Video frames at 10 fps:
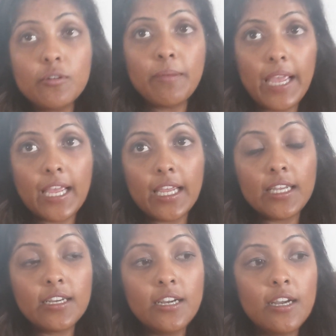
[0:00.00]
you can
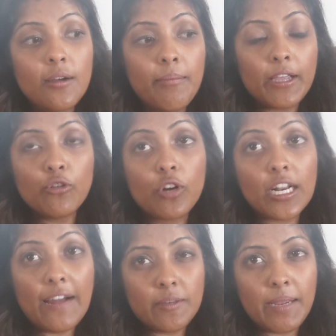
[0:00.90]
pay, but you're
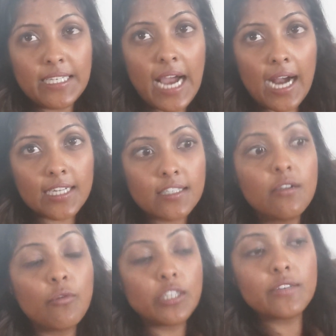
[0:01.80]
gonna have to pay
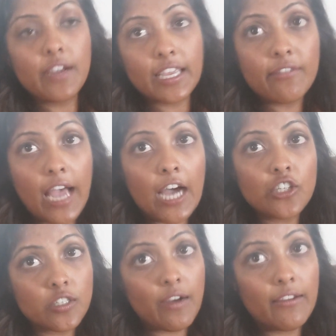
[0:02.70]
tax. Whereas if I gave
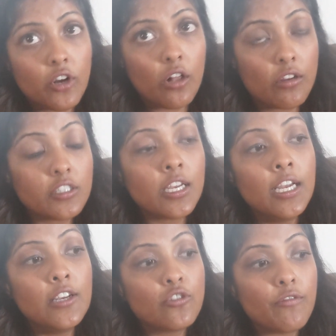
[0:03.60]
cash, it's $5.
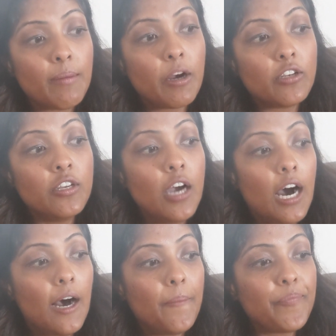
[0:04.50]
So if I bought
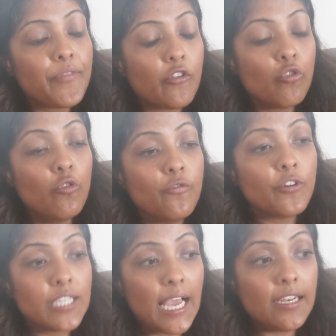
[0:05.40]
2
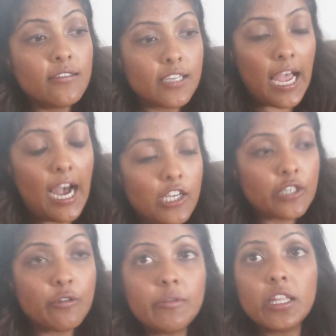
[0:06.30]
for $10
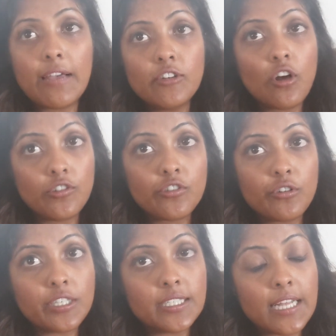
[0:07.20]
cash, it would be
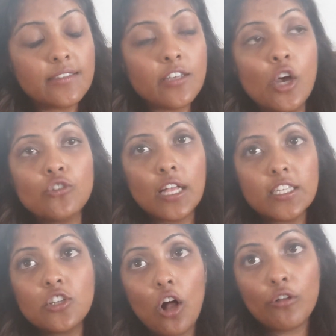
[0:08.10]
$11.30. So
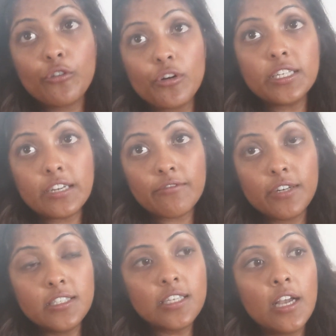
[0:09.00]
that's $1.30
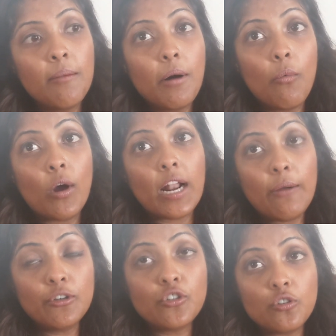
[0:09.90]
difference. But what
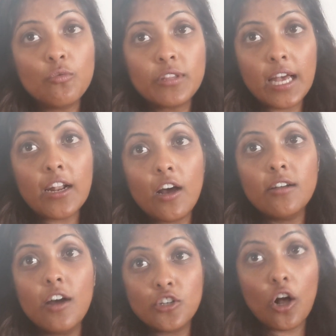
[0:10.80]
I would do with that
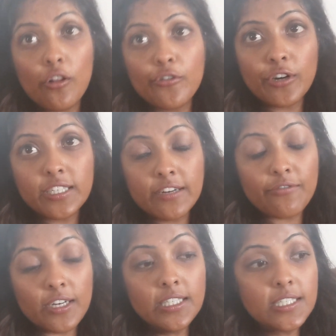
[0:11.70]
$1.30
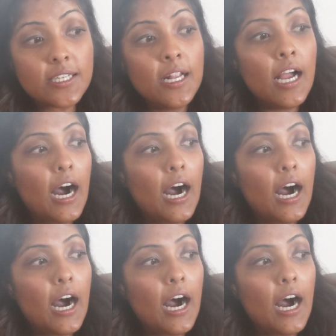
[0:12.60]
difference